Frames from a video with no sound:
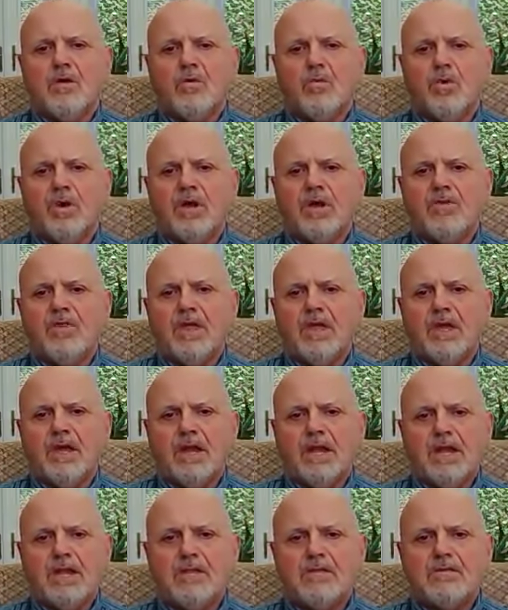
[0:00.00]
where the
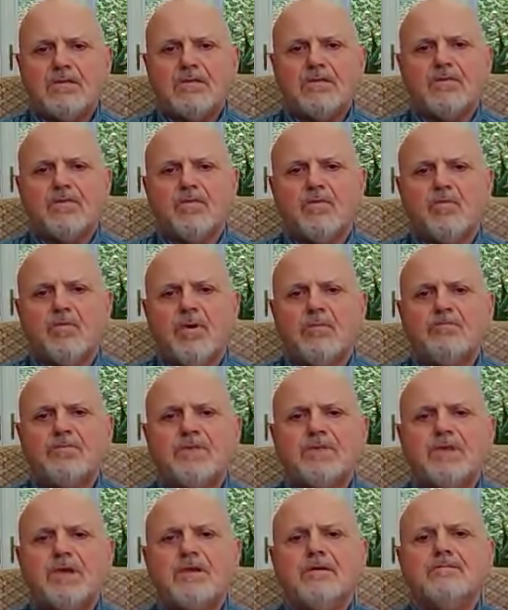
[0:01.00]
elites, the
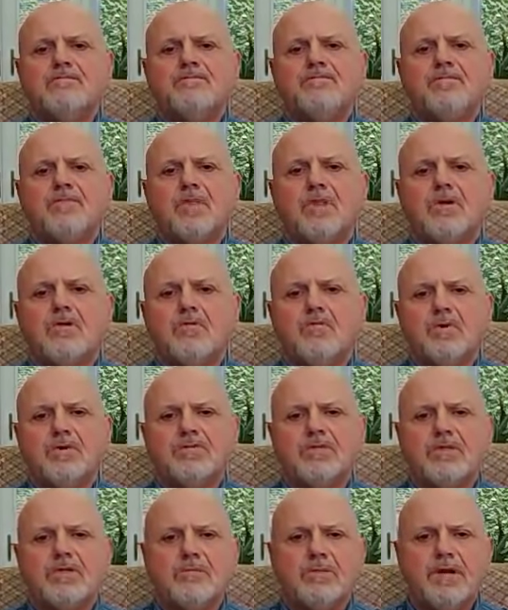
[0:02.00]
1%,
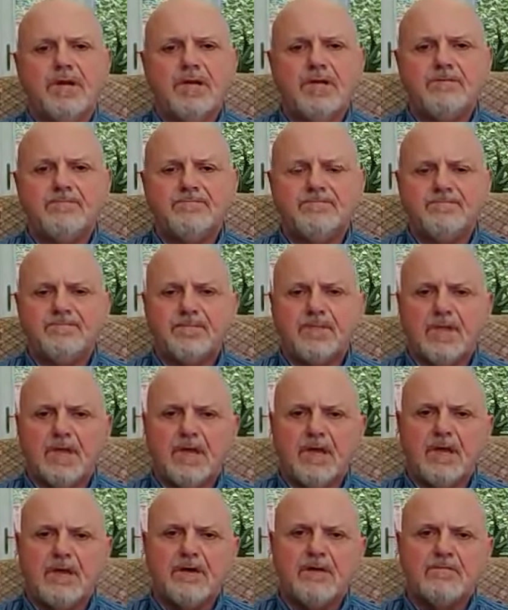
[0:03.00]
want to be.
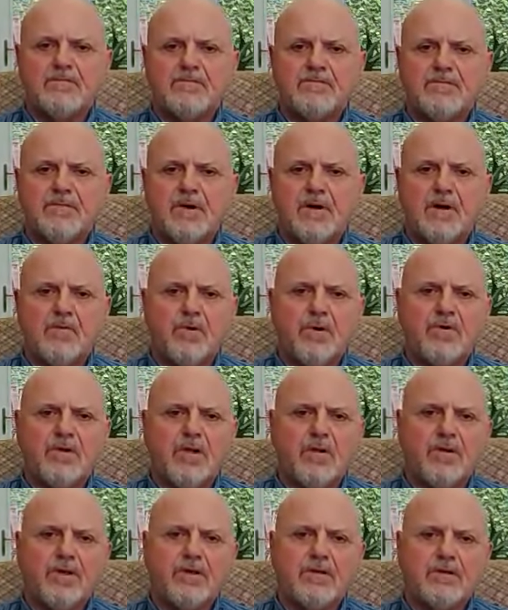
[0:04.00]
Um, I won't
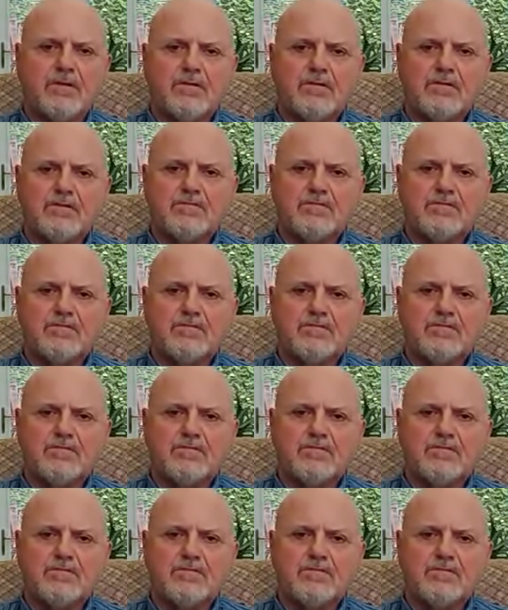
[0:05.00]
go into